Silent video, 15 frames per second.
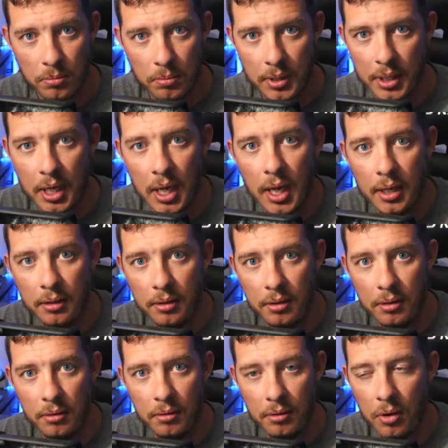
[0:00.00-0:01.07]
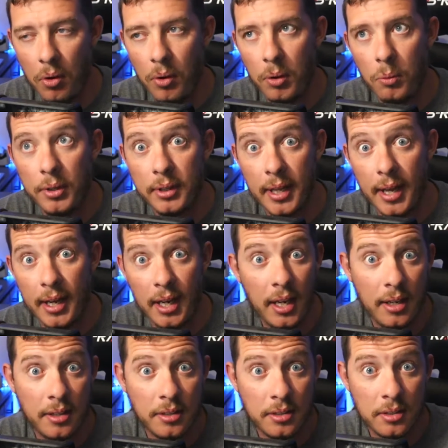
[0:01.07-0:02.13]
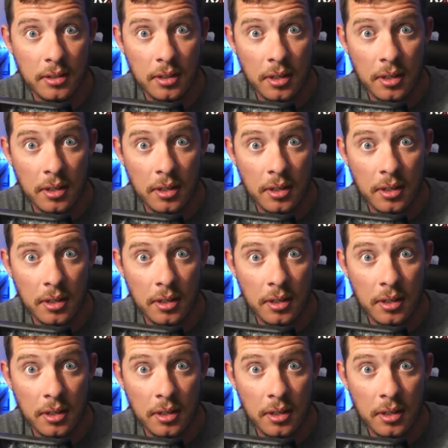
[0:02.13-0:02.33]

but not knowing what that is.